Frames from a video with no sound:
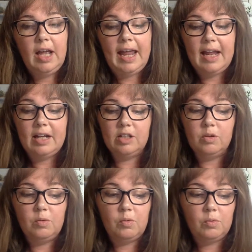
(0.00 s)

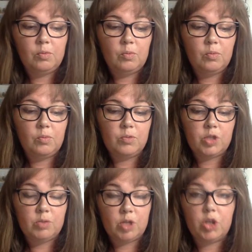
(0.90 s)
and
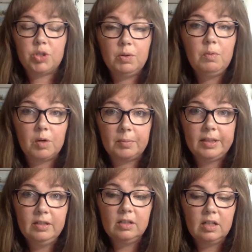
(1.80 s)
she was also a
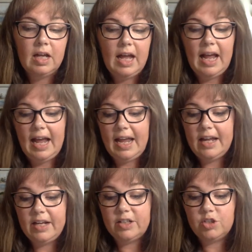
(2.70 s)
woman,
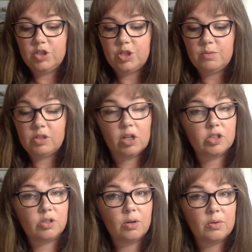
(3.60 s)
and she was
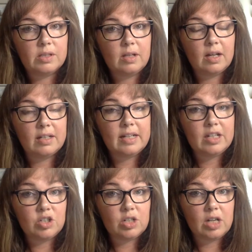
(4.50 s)
also an
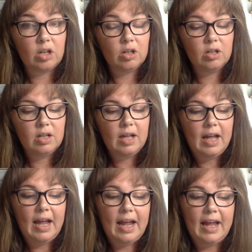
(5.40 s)
engineer.
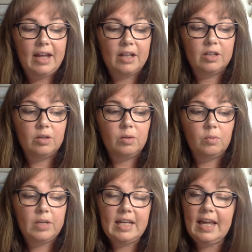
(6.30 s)
And
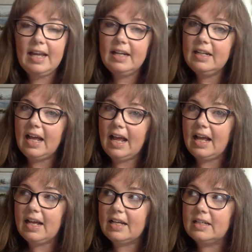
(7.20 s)
we can't
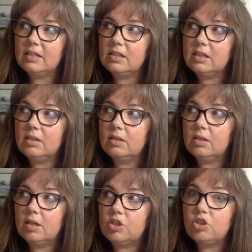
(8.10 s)

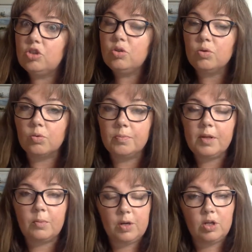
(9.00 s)
assume
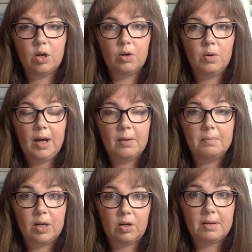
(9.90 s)
that we know how
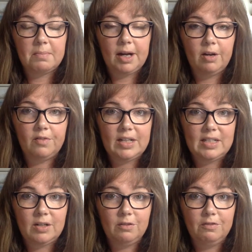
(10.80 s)
Mary might have
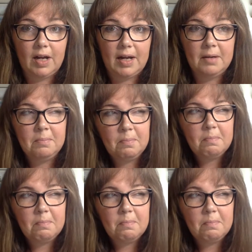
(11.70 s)
identified,